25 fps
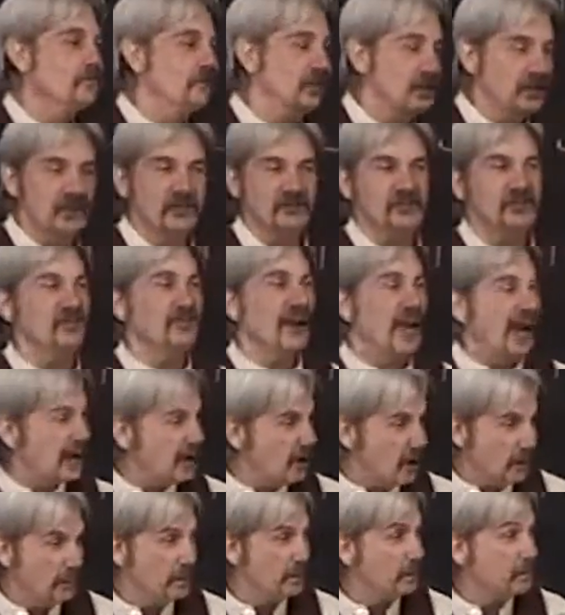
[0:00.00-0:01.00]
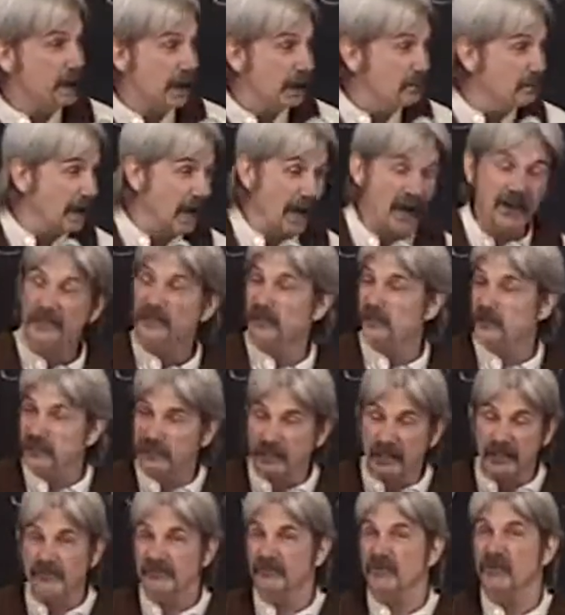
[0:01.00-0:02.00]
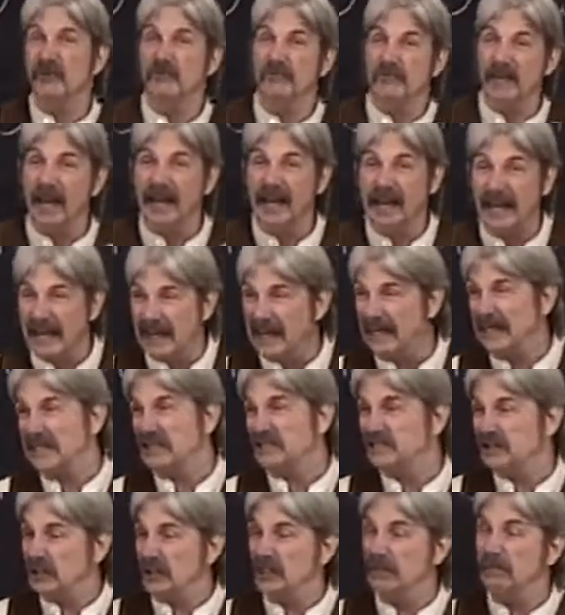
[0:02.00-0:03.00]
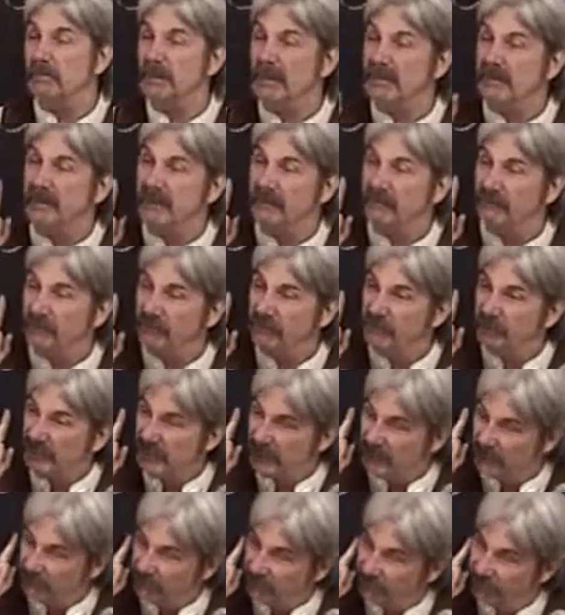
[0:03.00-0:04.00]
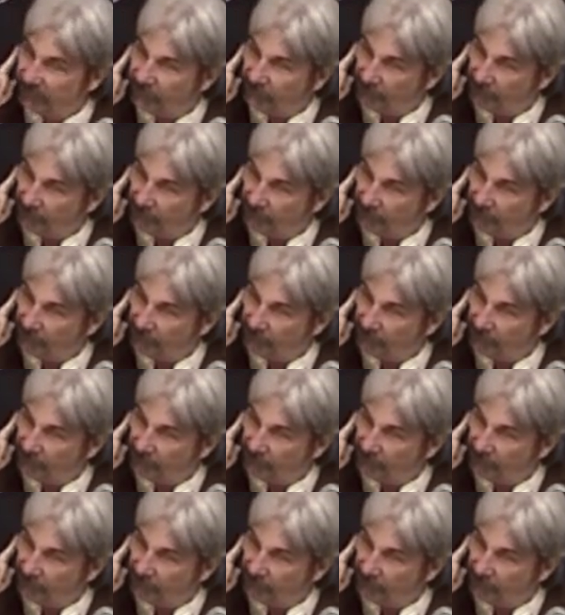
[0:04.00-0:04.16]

because if I open my mouth or stretch forth my hand, it's going to be in,